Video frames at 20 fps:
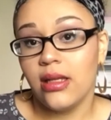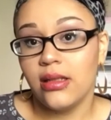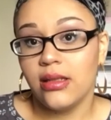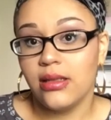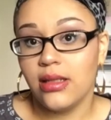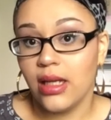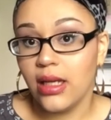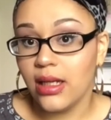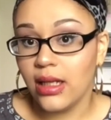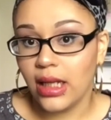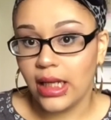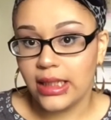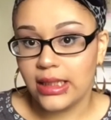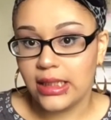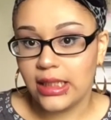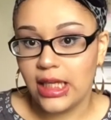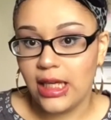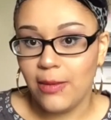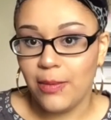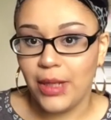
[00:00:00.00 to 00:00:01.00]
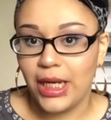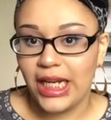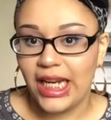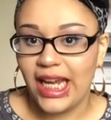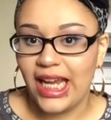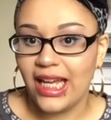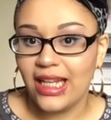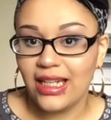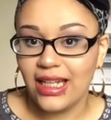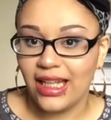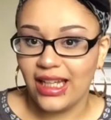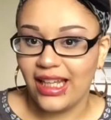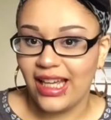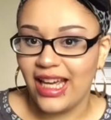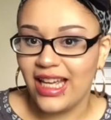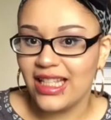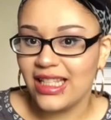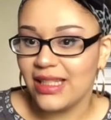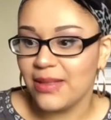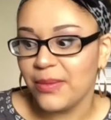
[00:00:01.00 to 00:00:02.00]
did like to keep on hand, I
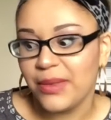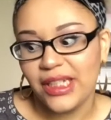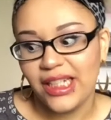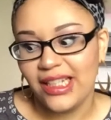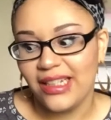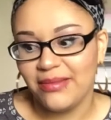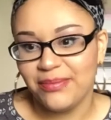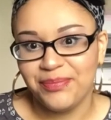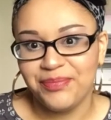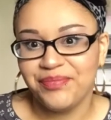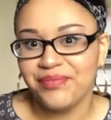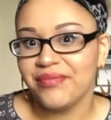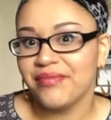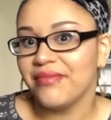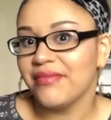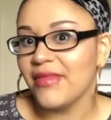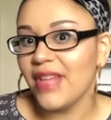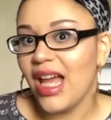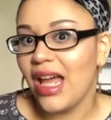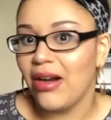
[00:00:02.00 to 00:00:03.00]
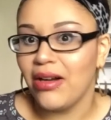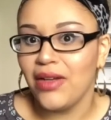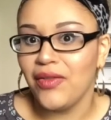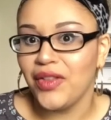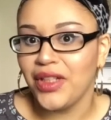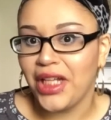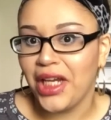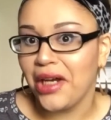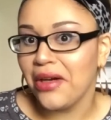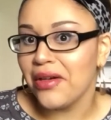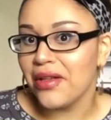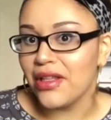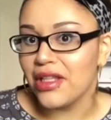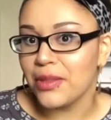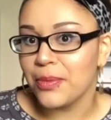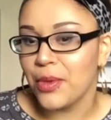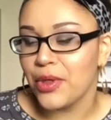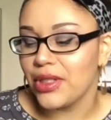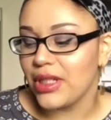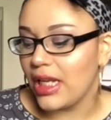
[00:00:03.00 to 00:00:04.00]
guess, but I don't even carry this
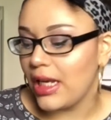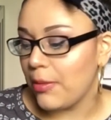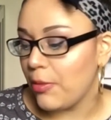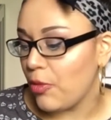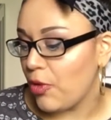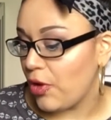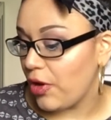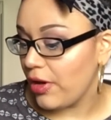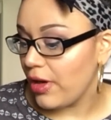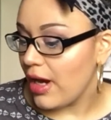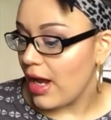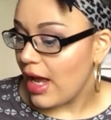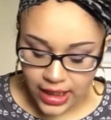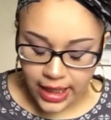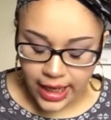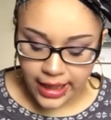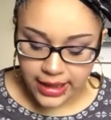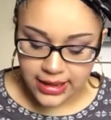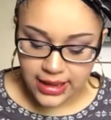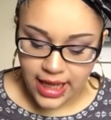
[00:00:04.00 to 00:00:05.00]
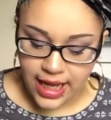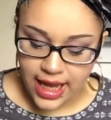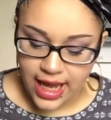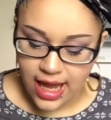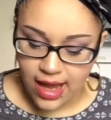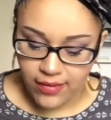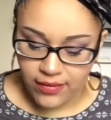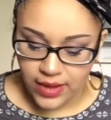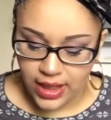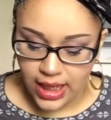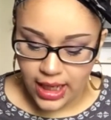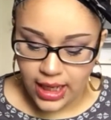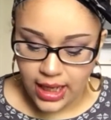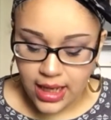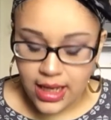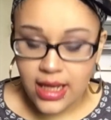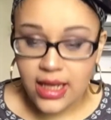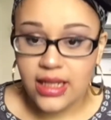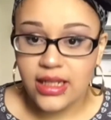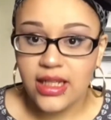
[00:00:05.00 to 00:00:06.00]
purse anymore. Next, I have a
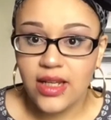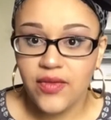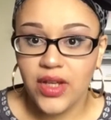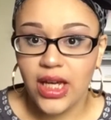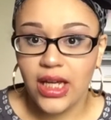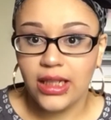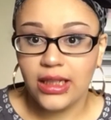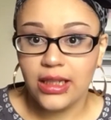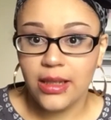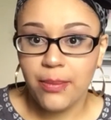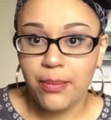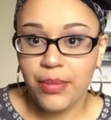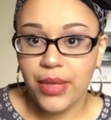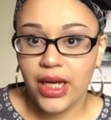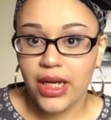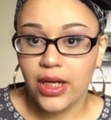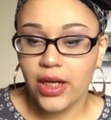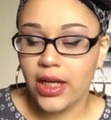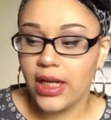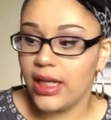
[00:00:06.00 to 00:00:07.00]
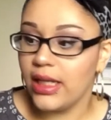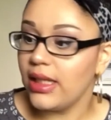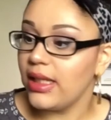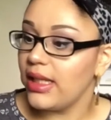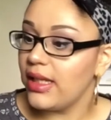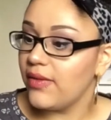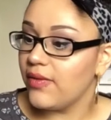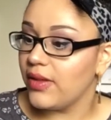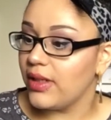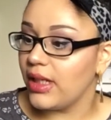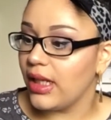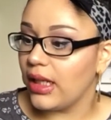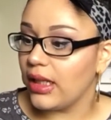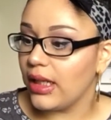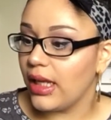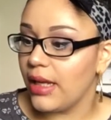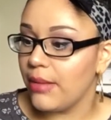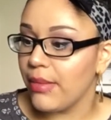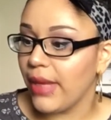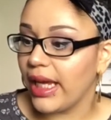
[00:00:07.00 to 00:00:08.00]
Nivea lip butter in the
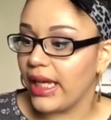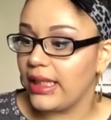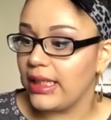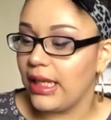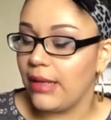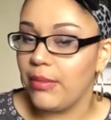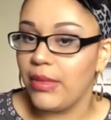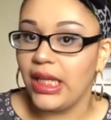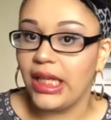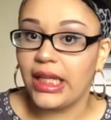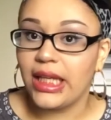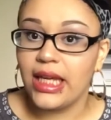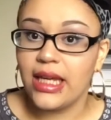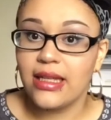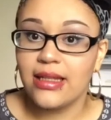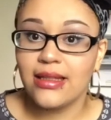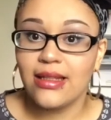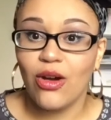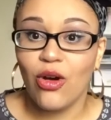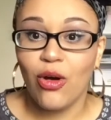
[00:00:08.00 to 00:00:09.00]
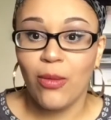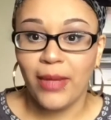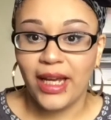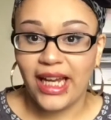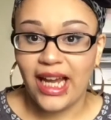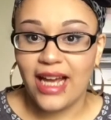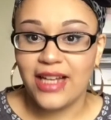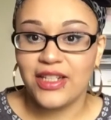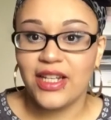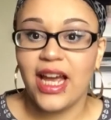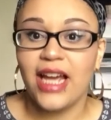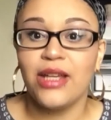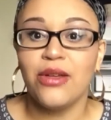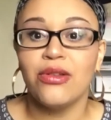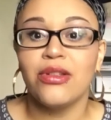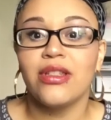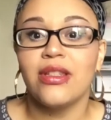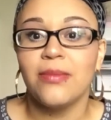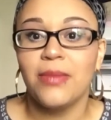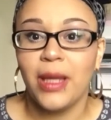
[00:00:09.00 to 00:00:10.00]
vanilla and macadamia kiss. Oh my gosh, I
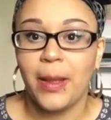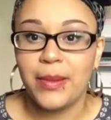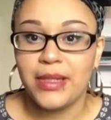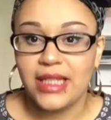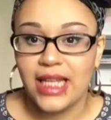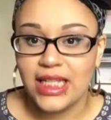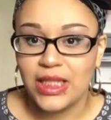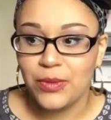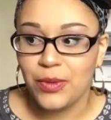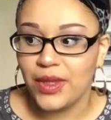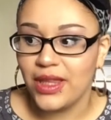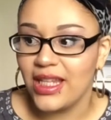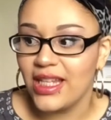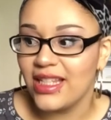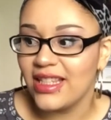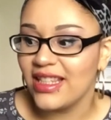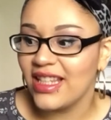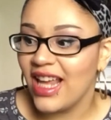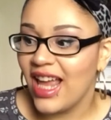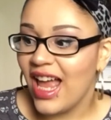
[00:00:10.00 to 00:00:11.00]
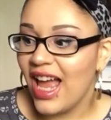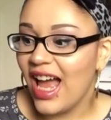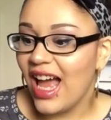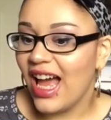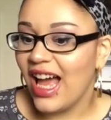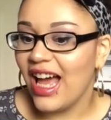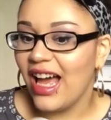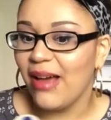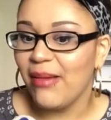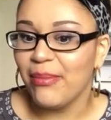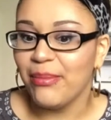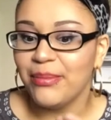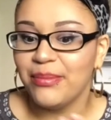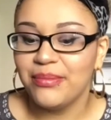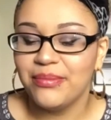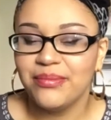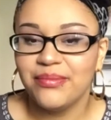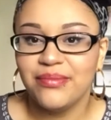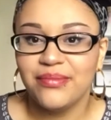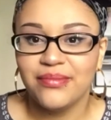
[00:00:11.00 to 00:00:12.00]
used to be obsessed with this,
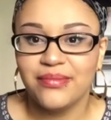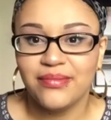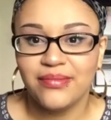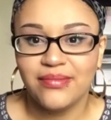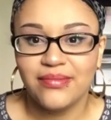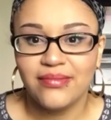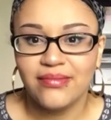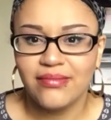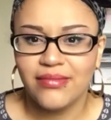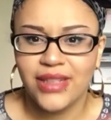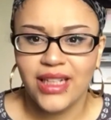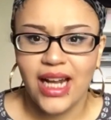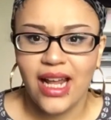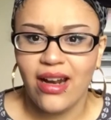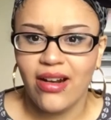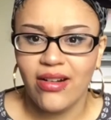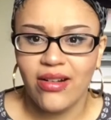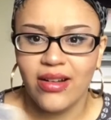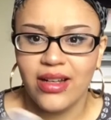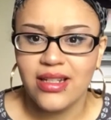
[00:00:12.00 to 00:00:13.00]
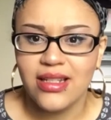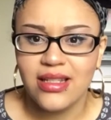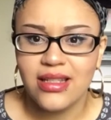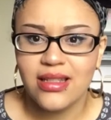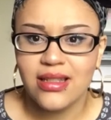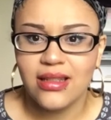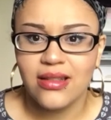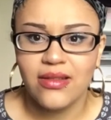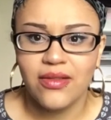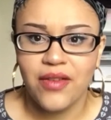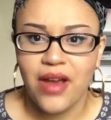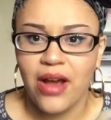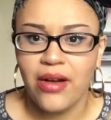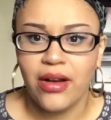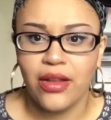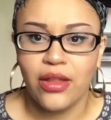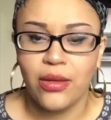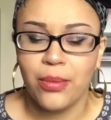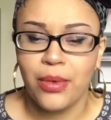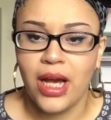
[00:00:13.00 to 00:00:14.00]
but I don't know, I just found
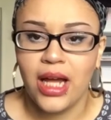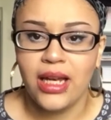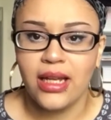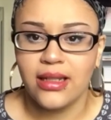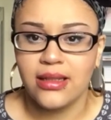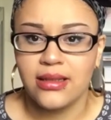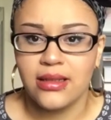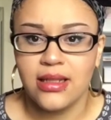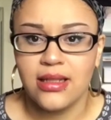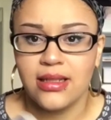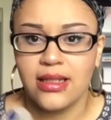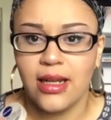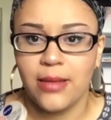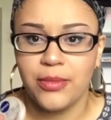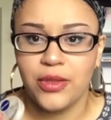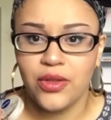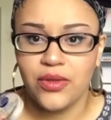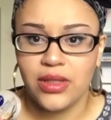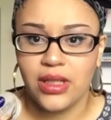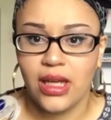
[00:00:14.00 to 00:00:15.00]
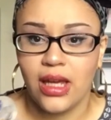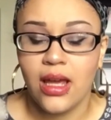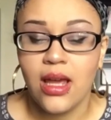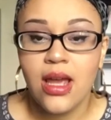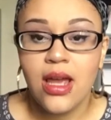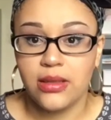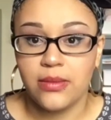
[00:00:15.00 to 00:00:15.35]
other products and I stopped using it.